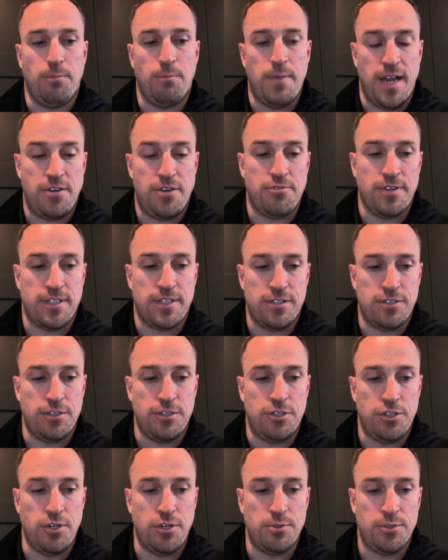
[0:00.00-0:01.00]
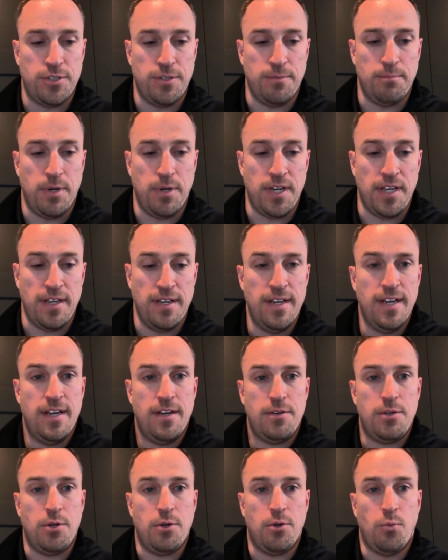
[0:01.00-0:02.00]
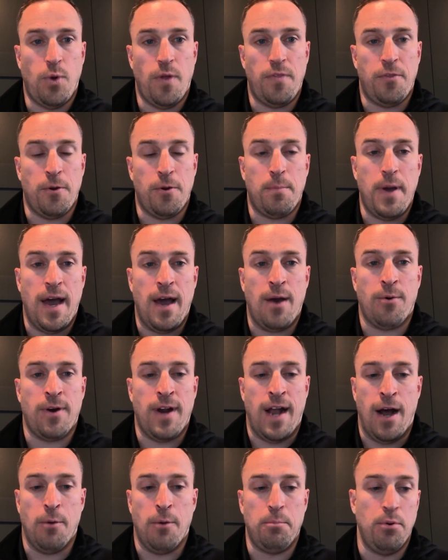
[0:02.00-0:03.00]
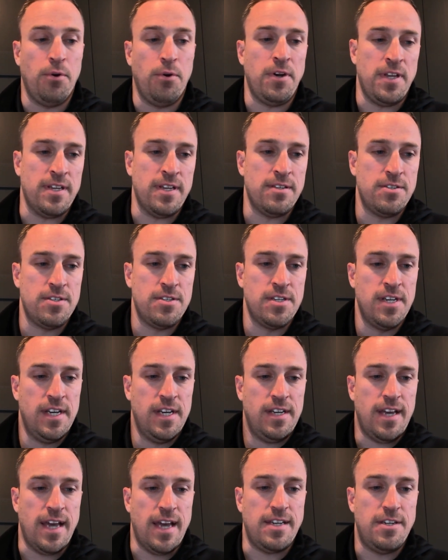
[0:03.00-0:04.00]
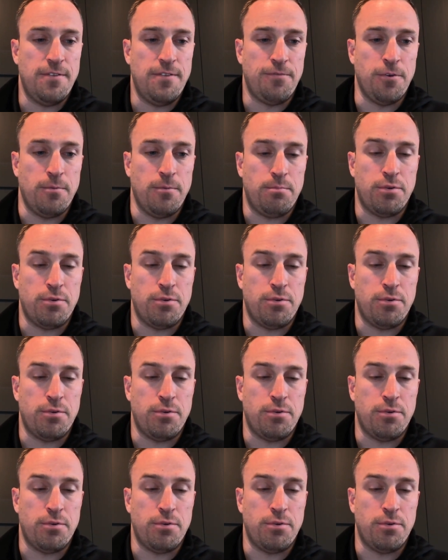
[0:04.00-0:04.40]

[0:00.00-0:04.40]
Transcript: metrics to show somebody, what their power output is at different